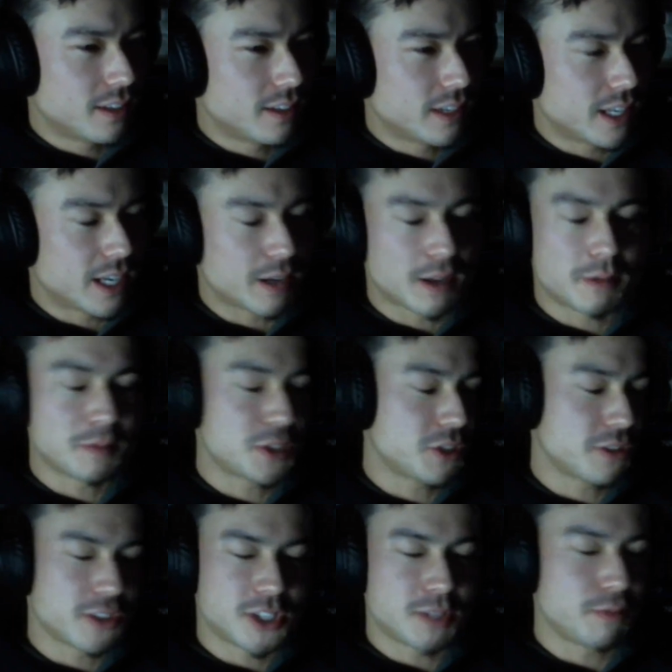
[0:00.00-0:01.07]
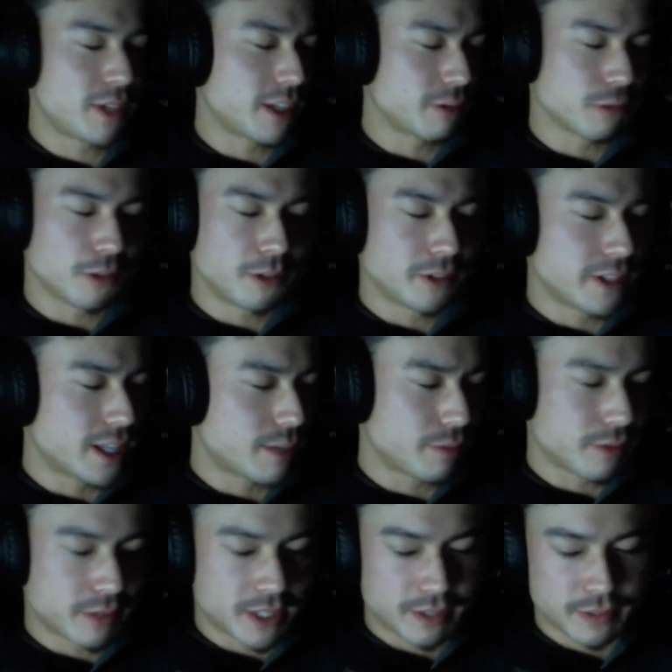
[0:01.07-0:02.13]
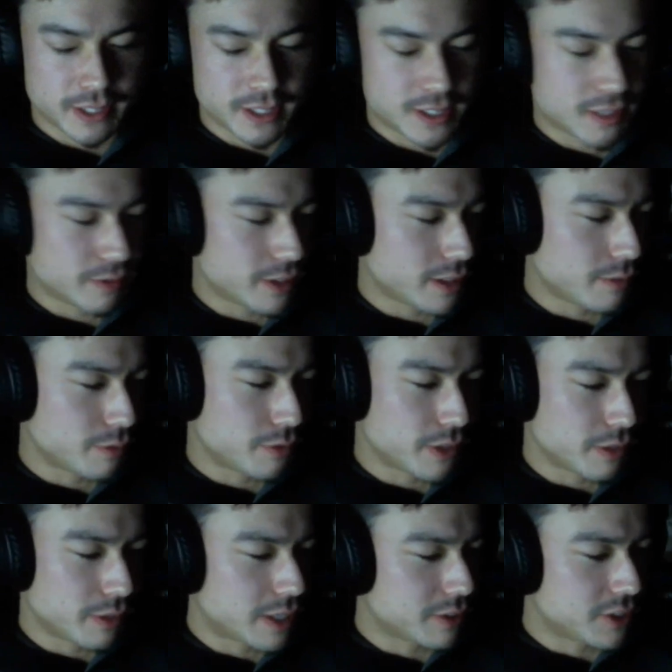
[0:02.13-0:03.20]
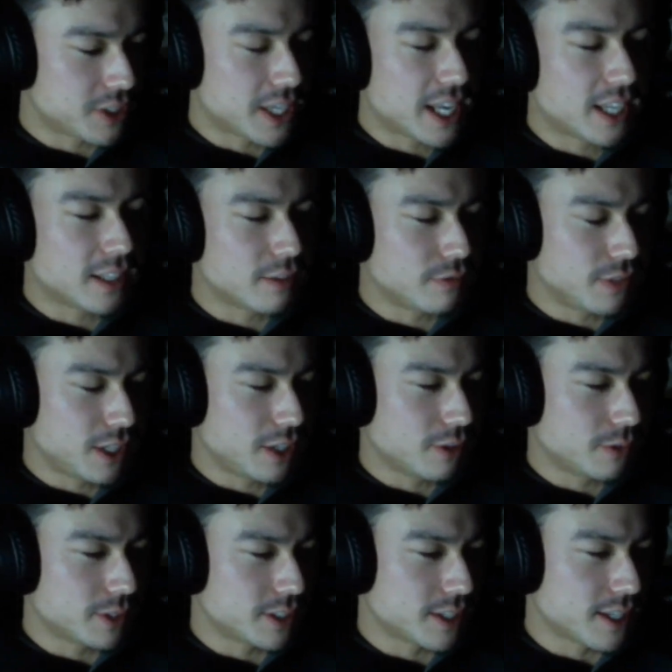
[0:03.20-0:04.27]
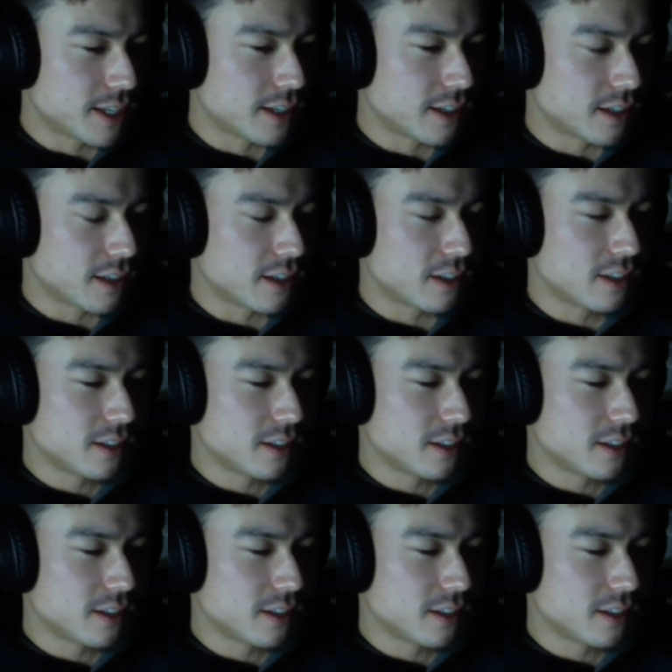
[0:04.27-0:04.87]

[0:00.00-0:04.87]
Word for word: and I, am sure that she played a role in that, but whatever, that's not really the point. What I was saying in the video was that uh,